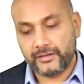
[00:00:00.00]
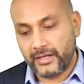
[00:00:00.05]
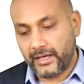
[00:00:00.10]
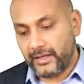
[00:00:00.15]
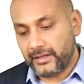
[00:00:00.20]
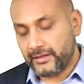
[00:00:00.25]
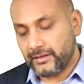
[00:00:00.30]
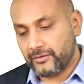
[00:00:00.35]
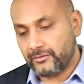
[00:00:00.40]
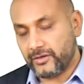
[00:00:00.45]

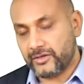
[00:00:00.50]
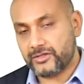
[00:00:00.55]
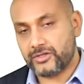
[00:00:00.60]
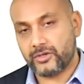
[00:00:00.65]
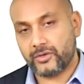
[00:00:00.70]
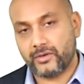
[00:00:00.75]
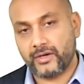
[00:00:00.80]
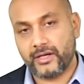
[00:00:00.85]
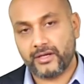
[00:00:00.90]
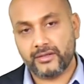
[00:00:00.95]
that, once
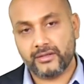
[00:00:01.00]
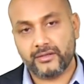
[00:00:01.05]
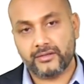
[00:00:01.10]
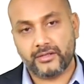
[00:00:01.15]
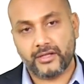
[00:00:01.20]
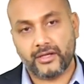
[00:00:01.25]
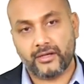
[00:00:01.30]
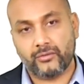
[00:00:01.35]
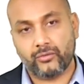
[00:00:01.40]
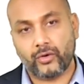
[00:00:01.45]
you're in,
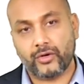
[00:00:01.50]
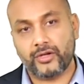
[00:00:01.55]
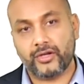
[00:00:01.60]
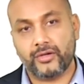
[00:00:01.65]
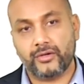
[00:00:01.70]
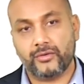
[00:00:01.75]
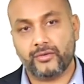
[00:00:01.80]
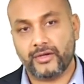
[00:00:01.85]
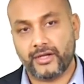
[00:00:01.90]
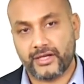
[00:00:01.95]
then what do
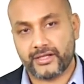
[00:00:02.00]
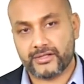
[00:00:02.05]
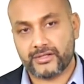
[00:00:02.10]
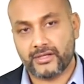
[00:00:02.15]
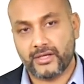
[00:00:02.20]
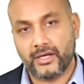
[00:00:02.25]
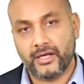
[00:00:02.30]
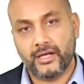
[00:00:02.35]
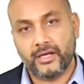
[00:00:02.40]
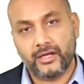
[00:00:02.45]
you do next?
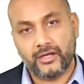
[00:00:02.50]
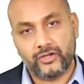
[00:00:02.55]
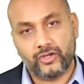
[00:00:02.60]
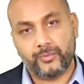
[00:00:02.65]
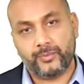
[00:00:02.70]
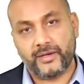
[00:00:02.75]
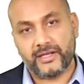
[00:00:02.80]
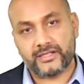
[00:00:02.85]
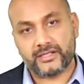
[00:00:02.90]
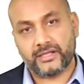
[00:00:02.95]

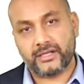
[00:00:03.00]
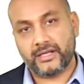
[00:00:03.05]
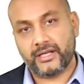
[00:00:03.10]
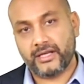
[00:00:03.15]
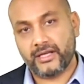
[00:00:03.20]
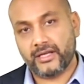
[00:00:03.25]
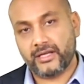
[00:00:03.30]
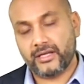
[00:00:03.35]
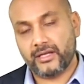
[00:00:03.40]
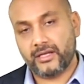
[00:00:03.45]
You
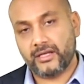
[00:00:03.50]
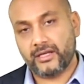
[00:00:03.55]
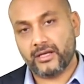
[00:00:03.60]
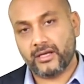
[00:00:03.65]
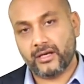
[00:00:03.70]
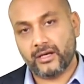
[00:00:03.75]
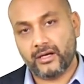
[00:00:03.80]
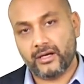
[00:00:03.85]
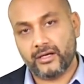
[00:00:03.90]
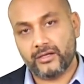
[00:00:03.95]
basically
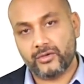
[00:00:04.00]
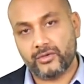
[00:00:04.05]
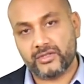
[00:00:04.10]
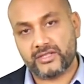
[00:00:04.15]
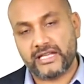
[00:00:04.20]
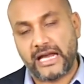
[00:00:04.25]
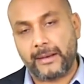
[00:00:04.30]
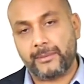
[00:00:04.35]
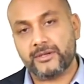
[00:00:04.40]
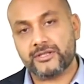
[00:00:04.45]
you
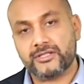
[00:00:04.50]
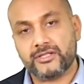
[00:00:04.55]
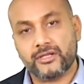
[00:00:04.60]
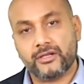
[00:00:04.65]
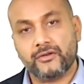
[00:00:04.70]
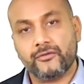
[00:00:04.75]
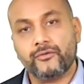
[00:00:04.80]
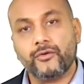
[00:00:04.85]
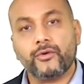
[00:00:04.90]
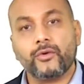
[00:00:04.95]
establish
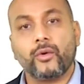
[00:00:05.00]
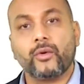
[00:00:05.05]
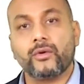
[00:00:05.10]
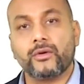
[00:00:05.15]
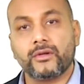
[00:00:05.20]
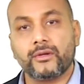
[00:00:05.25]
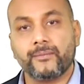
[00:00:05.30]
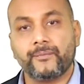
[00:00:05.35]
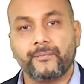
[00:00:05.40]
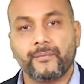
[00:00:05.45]
a foothold,